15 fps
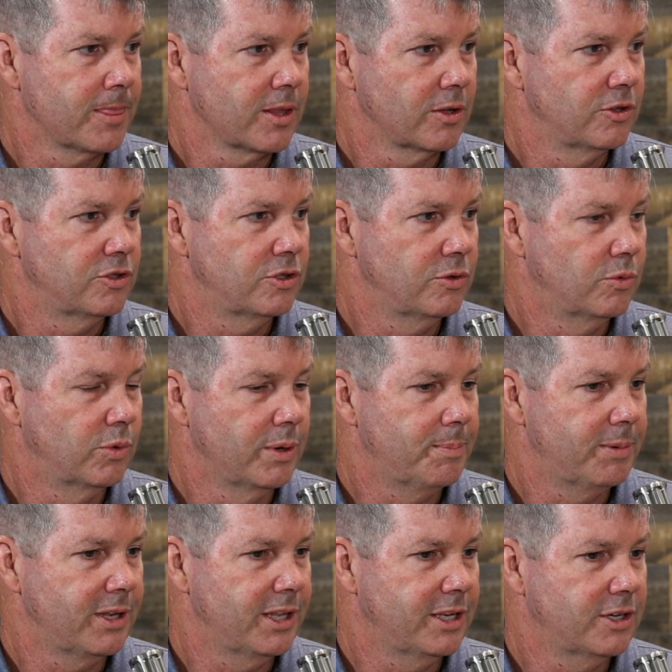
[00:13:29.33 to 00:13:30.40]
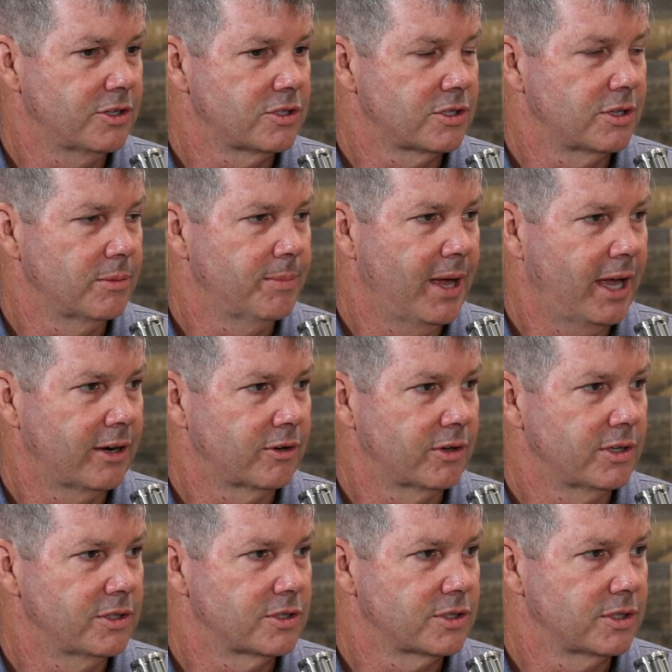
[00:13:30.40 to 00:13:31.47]
to replenish the
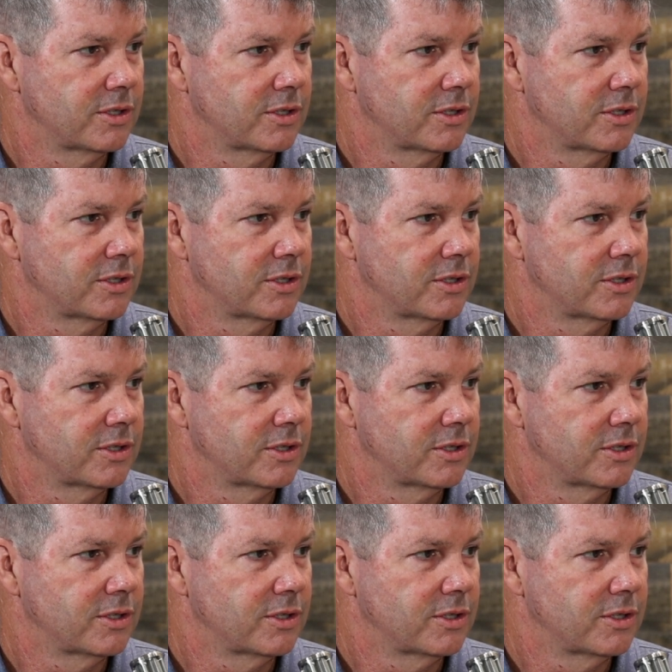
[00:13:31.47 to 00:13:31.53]
batteries.